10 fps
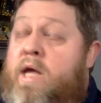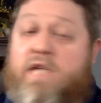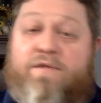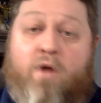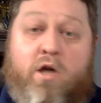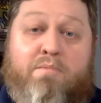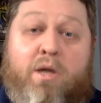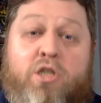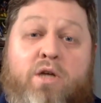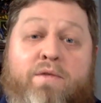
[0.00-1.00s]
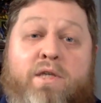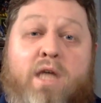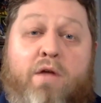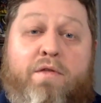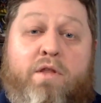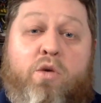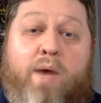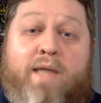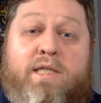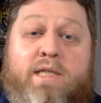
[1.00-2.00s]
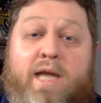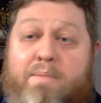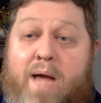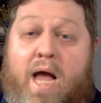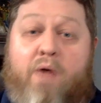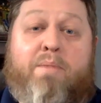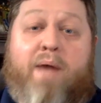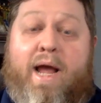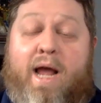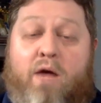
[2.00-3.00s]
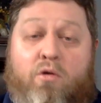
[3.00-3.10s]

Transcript: as far as much of the South in the US is getting pounded by